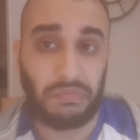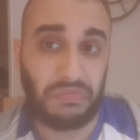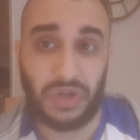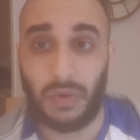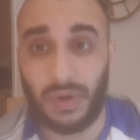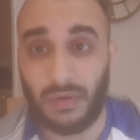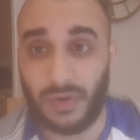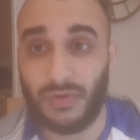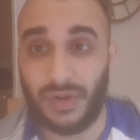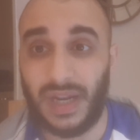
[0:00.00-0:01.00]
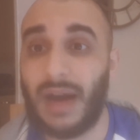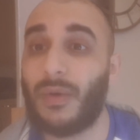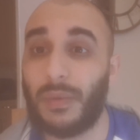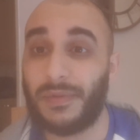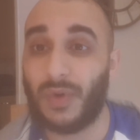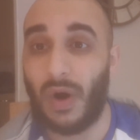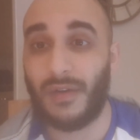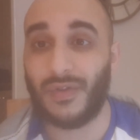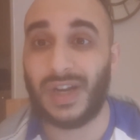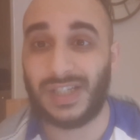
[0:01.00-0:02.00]
you know, we're not recruiting now, or we've got
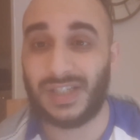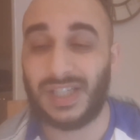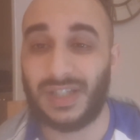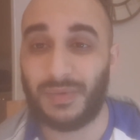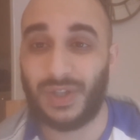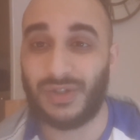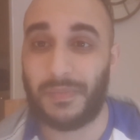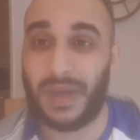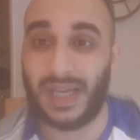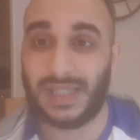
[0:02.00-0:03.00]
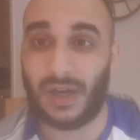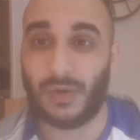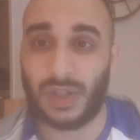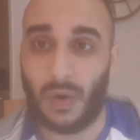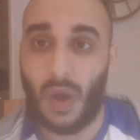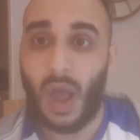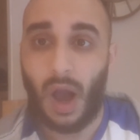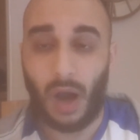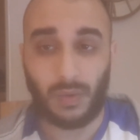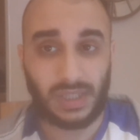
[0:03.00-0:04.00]
other agencies and we use a PSL. So
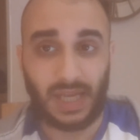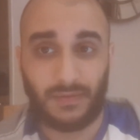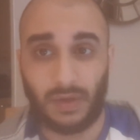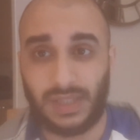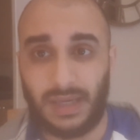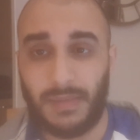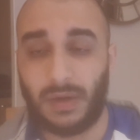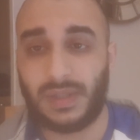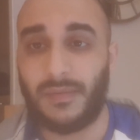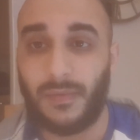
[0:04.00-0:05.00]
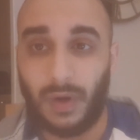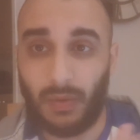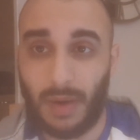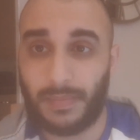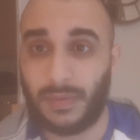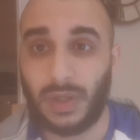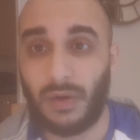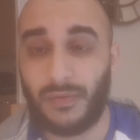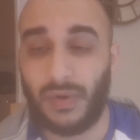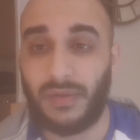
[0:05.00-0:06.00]
I would save those emails and follow up, you know,
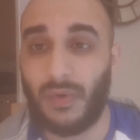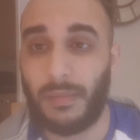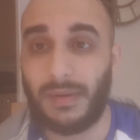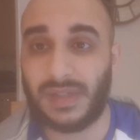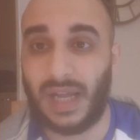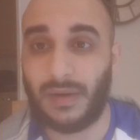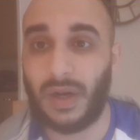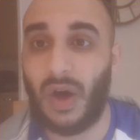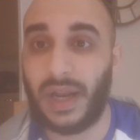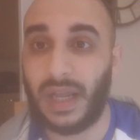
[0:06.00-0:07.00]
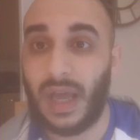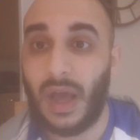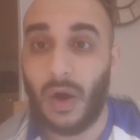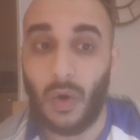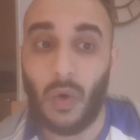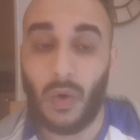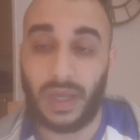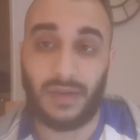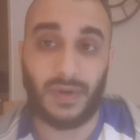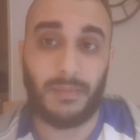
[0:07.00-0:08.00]
3-4 months down the line, or
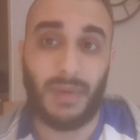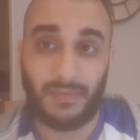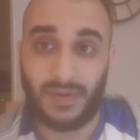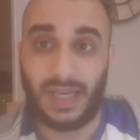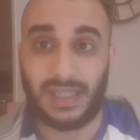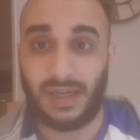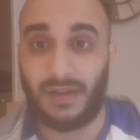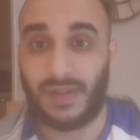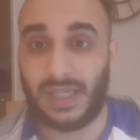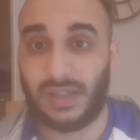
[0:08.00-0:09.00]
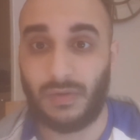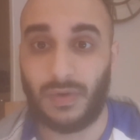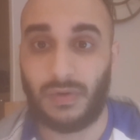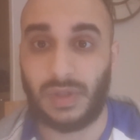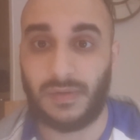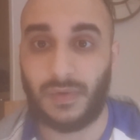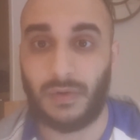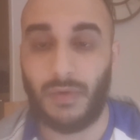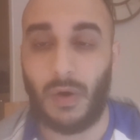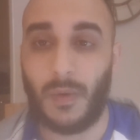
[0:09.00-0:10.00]
even a month later if they're still recruiting for the
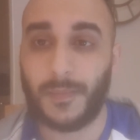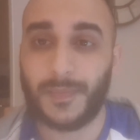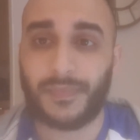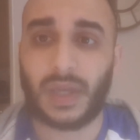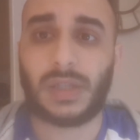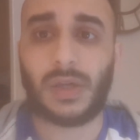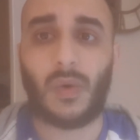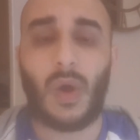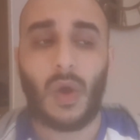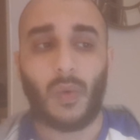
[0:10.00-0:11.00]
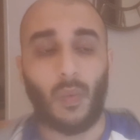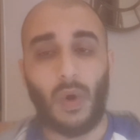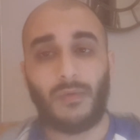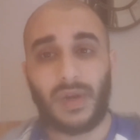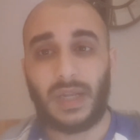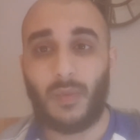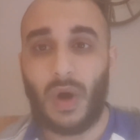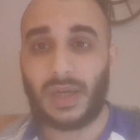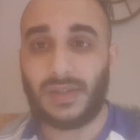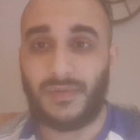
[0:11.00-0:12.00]
role. So what really
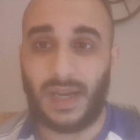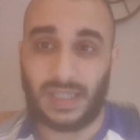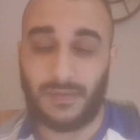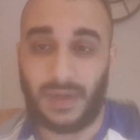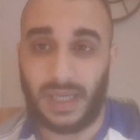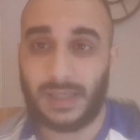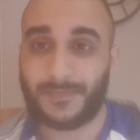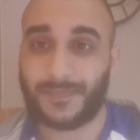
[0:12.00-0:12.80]
works effectively